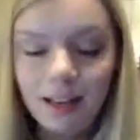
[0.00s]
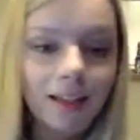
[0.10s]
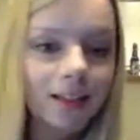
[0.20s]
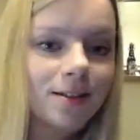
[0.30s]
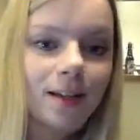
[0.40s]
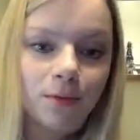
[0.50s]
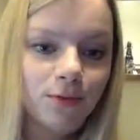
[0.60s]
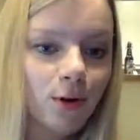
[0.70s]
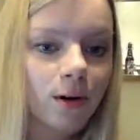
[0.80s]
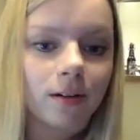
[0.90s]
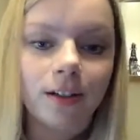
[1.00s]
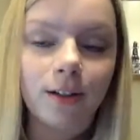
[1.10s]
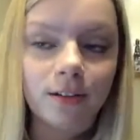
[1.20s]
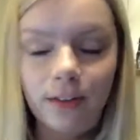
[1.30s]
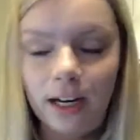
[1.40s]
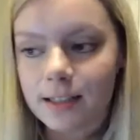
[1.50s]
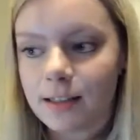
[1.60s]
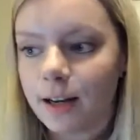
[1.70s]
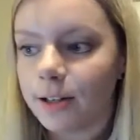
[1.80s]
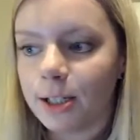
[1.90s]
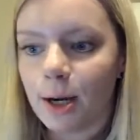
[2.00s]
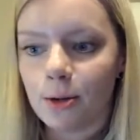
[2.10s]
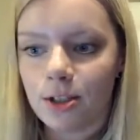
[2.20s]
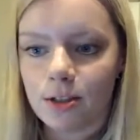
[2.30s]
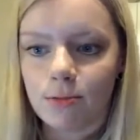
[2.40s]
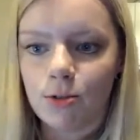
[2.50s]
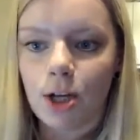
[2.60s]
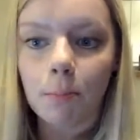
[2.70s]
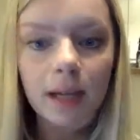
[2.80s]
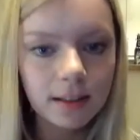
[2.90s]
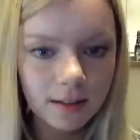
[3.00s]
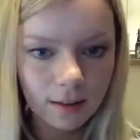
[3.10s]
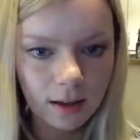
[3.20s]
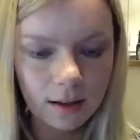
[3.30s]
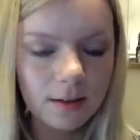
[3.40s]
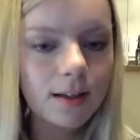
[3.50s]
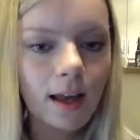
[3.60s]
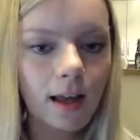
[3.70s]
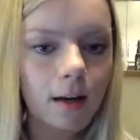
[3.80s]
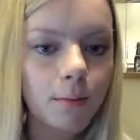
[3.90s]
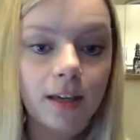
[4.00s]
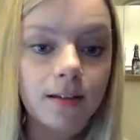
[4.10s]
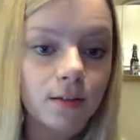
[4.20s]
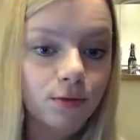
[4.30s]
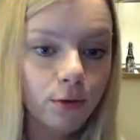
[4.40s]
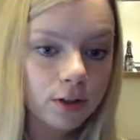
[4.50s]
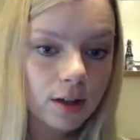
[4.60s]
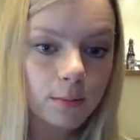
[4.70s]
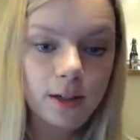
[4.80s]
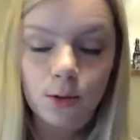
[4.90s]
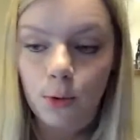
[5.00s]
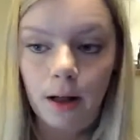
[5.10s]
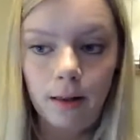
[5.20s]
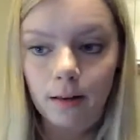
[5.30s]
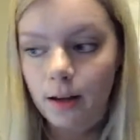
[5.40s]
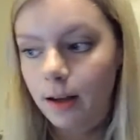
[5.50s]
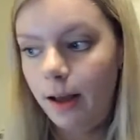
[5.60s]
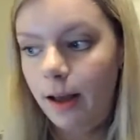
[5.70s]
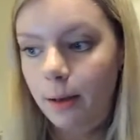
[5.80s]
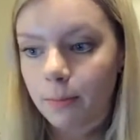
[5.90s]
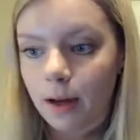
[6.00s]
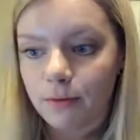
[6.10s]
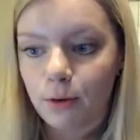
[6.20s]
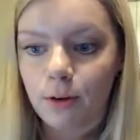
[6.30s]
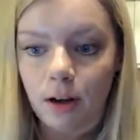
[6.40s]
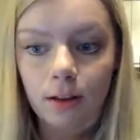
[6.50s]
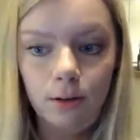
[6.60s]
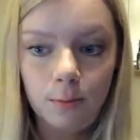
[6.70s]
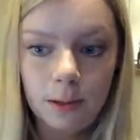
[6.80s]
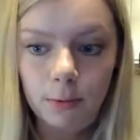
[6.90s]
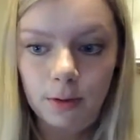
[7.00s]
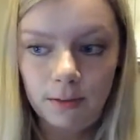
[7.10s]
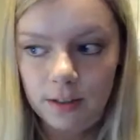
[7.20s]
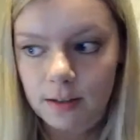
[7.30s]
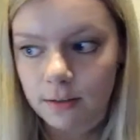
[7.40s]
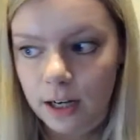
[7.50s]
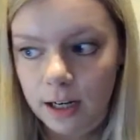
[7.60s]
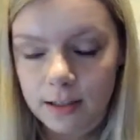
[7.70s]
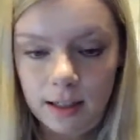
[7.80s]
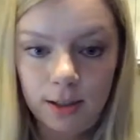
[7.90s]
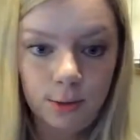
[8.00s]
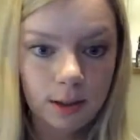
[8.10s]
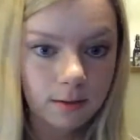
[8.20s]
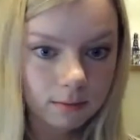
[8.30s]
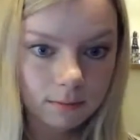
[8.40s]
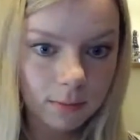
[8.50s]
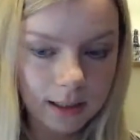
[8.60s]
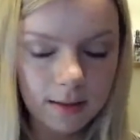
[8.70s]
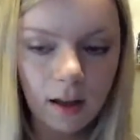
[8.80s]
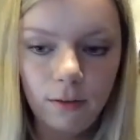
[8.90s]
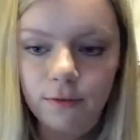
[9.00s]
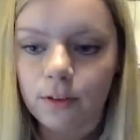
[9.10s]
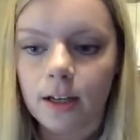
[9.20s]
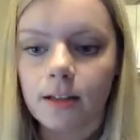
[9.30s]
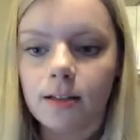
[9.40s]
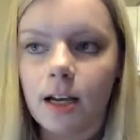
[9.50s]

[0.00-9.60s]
like you said before, good advice there, just jump into things. And I'm guessing for Summit as well, I've heard other people give this advice. I do it myself is,